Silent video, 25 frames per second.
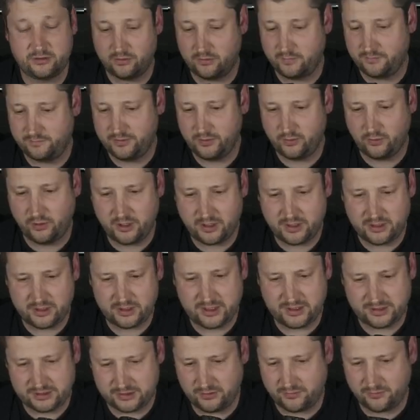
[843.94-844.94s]
of the
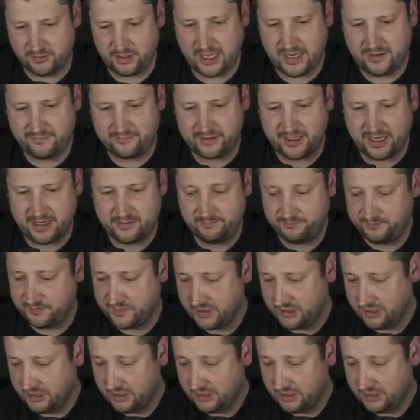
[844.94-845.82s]
warranty, so a lifetime.